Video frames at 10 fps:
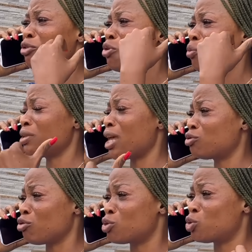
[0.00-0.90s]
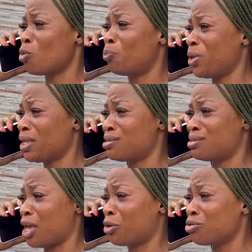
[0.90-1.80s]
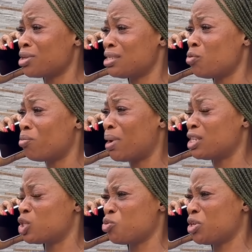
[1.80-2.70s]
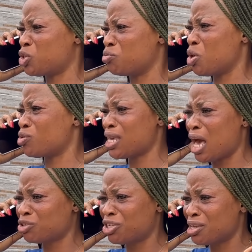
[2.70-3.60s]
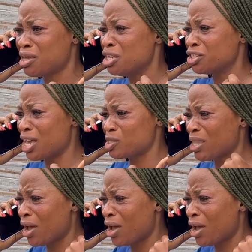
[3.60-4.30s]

don't know what that your stupid security woman is doing to me. You see how she she has been